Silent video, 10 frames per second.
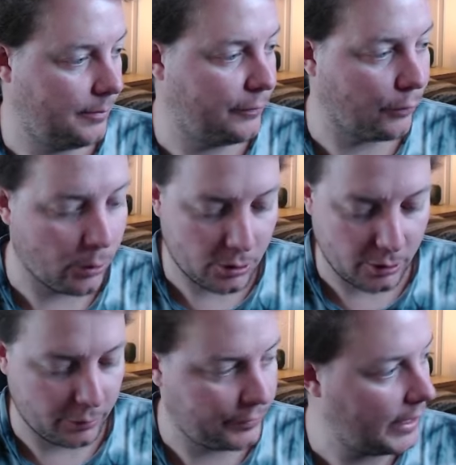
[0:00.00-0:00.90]

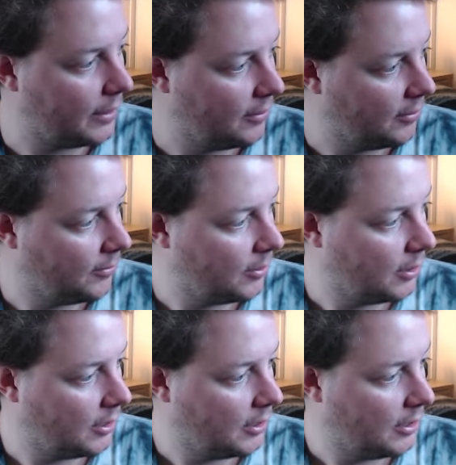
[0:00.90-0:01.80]
fork of that.
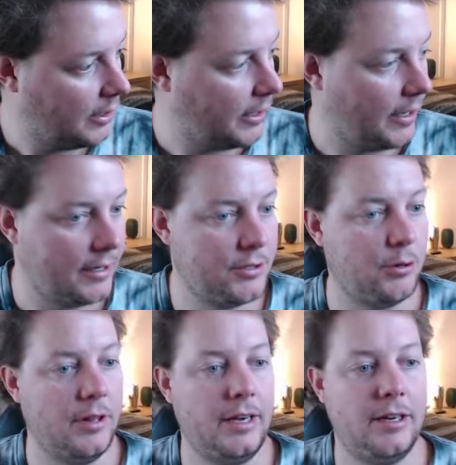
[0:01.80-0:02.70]
Hit enter
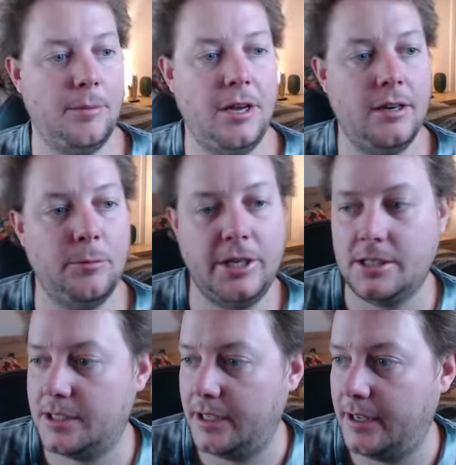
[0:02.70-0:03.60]
on that command, and we
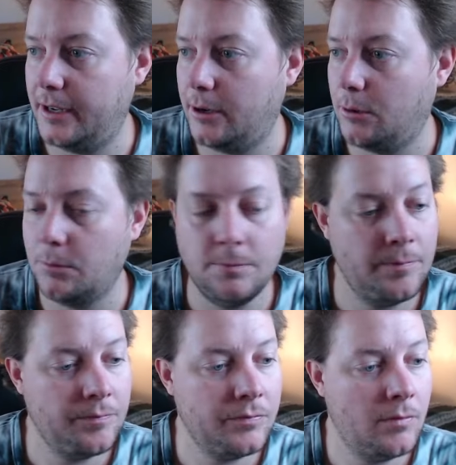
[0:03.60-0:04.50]
can see in our
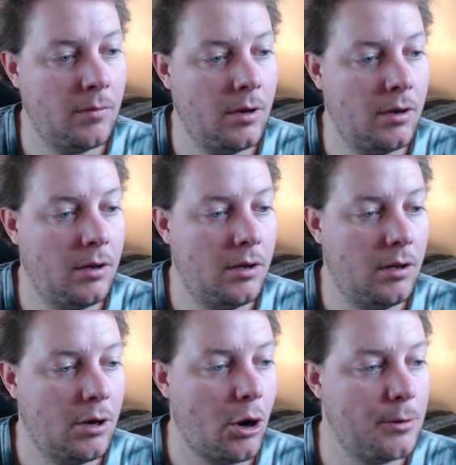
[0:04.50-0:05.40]

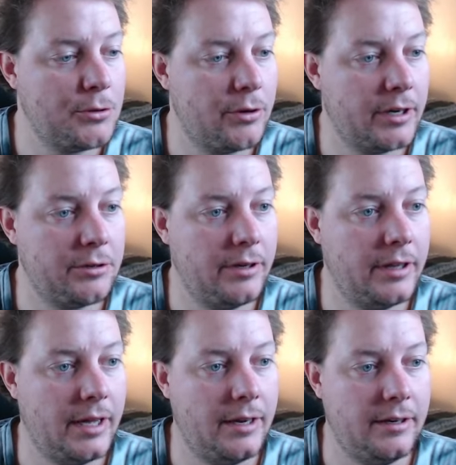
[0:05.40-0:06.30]
home directory
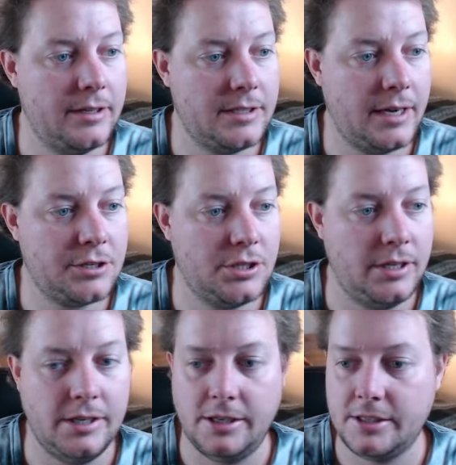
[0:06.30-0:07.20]
that
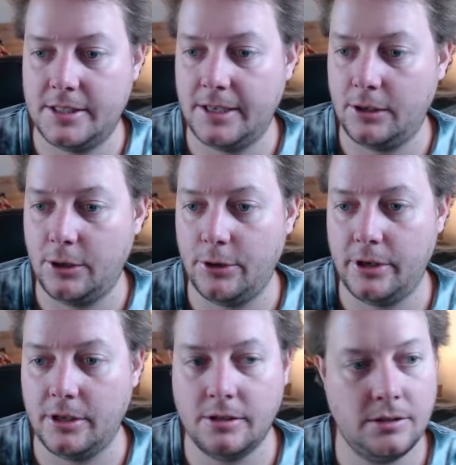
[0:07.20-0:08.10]
it's
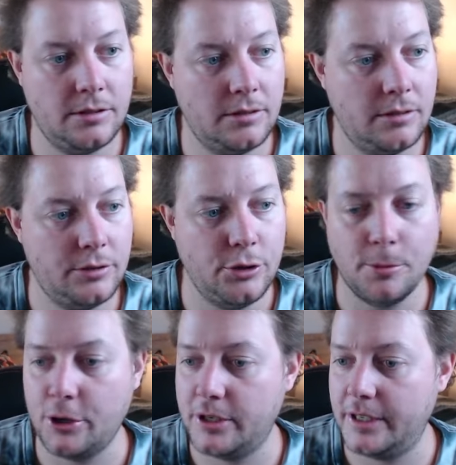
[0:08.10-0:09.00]
downloading
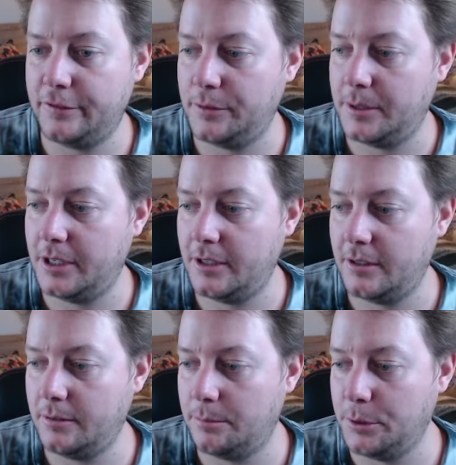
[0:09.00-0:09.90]
NeumoDVB
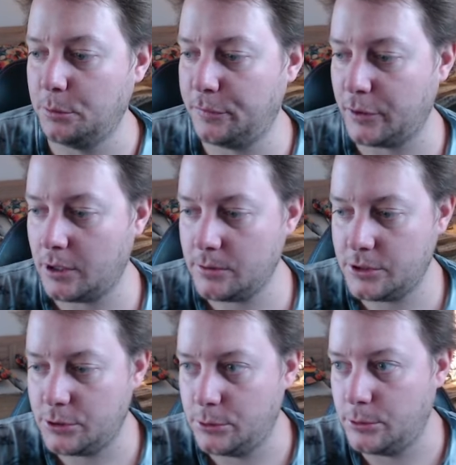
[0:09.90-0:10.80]
build files
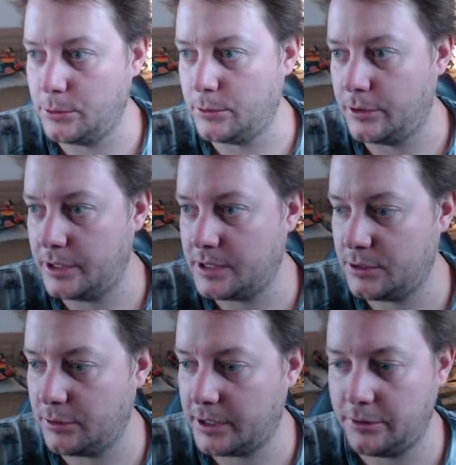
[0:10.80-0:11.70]
to this
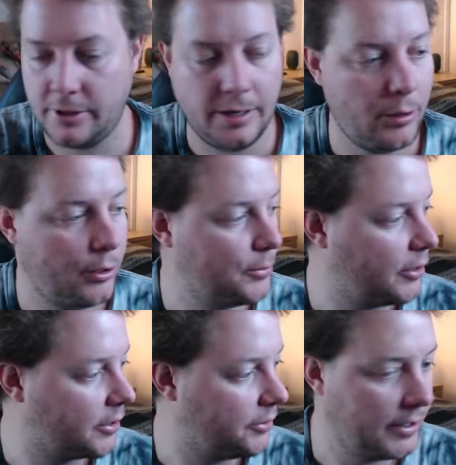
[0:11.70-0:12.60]
directory in our home
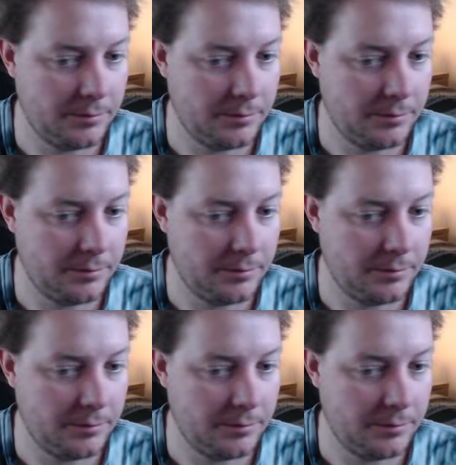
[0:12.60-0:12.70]
directory.